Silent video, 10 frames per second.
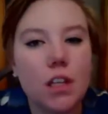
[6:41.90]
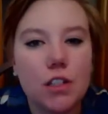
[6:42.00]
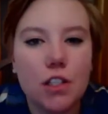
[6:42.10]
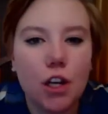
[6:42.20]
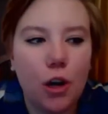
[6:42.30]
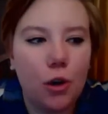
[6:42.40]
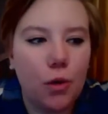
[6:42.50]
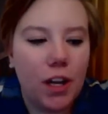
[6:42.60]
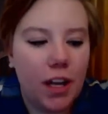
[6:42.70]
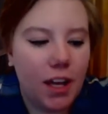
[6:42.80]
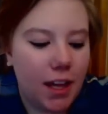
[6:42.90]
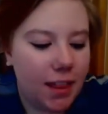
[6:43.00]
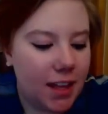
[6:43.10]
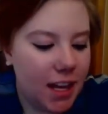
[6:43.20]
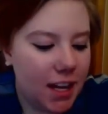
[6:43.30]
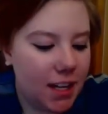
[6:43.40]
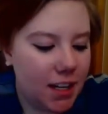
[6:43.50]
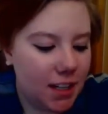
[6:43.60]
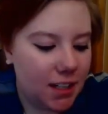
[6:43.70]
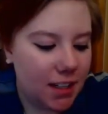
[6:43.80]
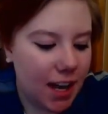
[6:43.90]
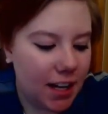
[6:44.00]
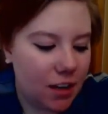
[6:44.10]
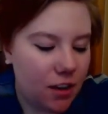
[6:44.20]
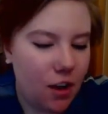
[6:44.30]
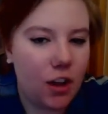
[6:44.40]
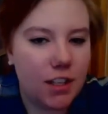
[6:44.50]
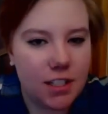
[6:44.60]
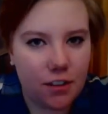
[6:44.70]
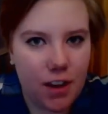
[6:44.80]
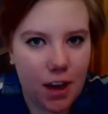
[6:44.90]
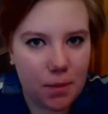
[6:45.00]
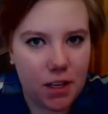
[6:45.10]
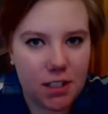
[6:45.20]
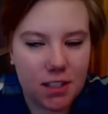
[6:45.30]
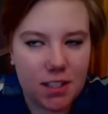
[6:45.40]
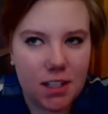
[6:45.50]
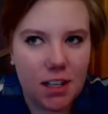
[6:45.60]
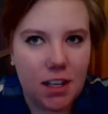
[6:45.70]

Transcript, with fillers: So then, like, all this stuff happens.